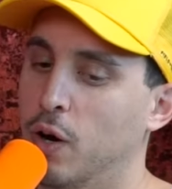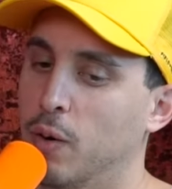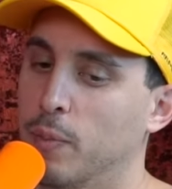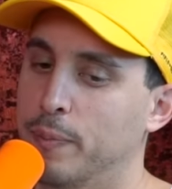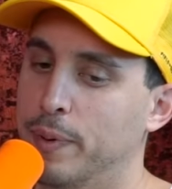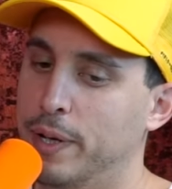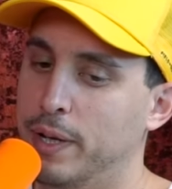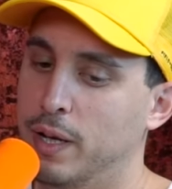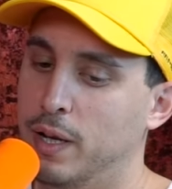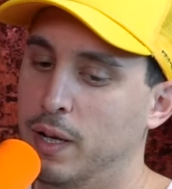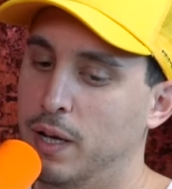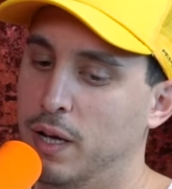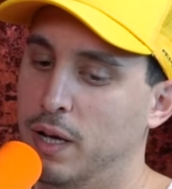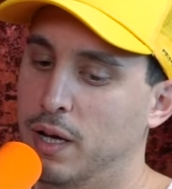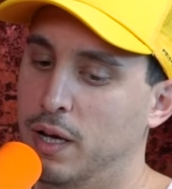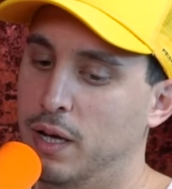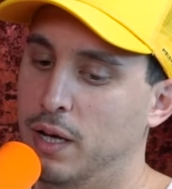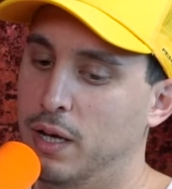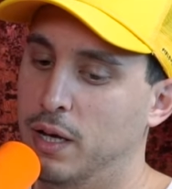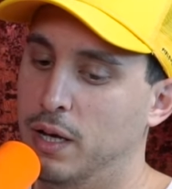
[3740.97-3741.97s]
No, but
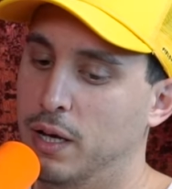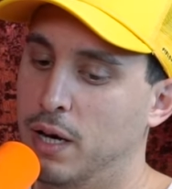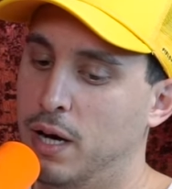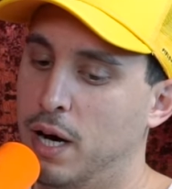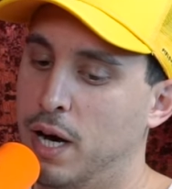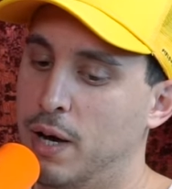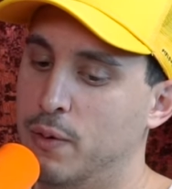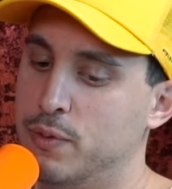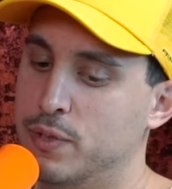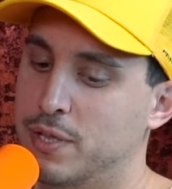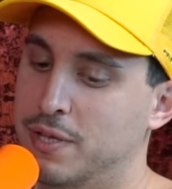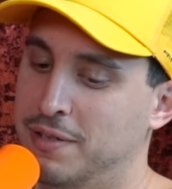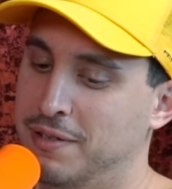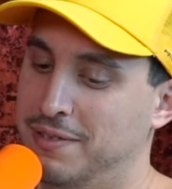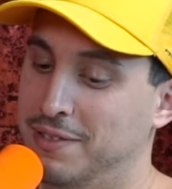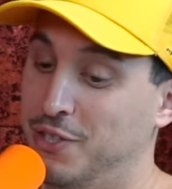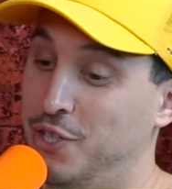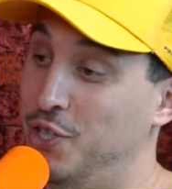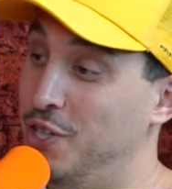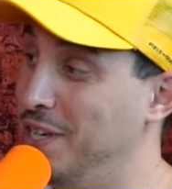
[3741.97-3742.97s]
I was
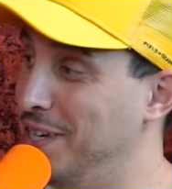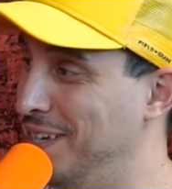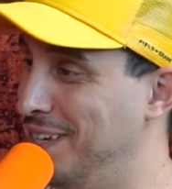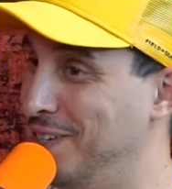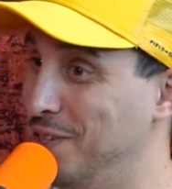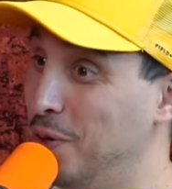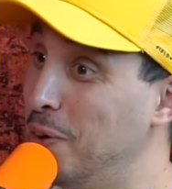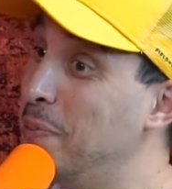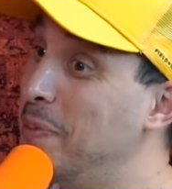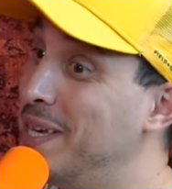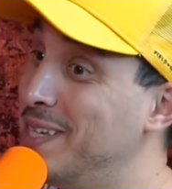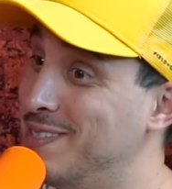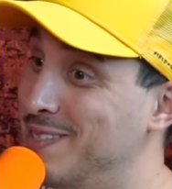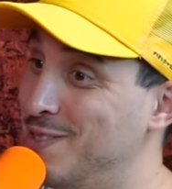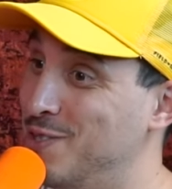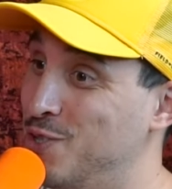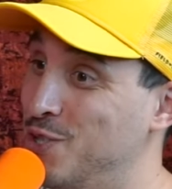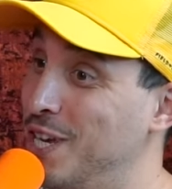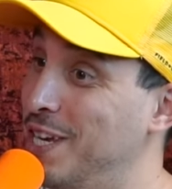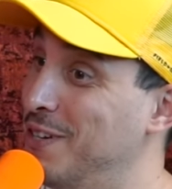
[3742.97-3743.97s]
you're a piece
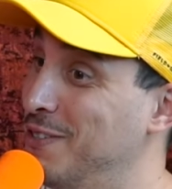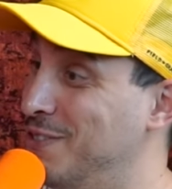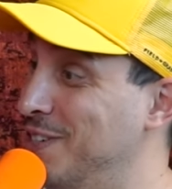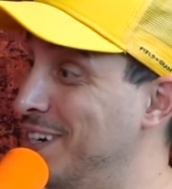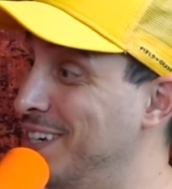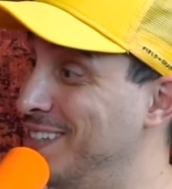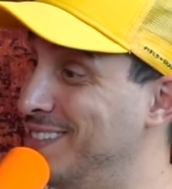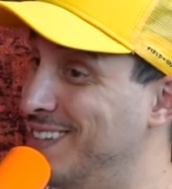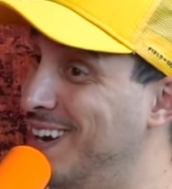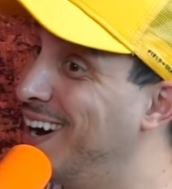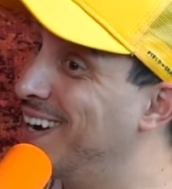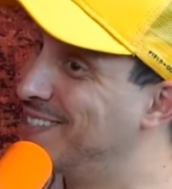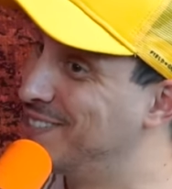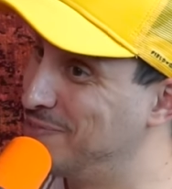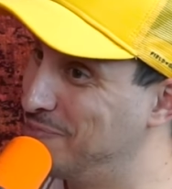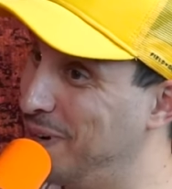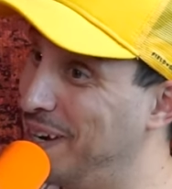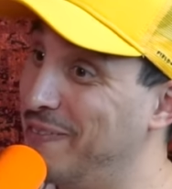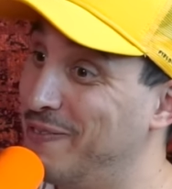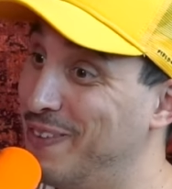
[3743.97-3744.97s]
of shit. You're trying to
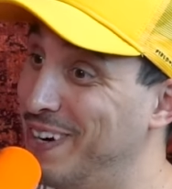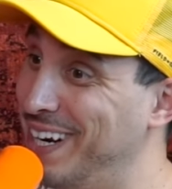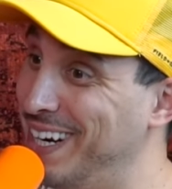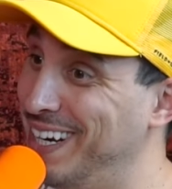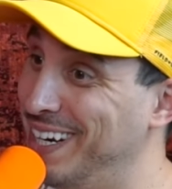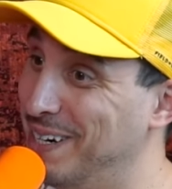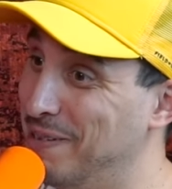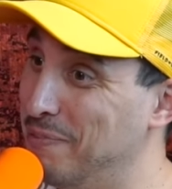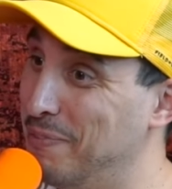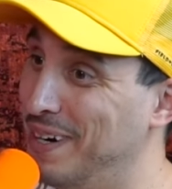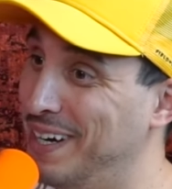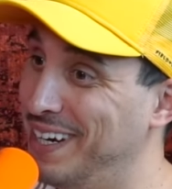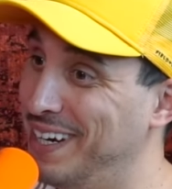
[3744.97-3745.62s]
dox my friend here,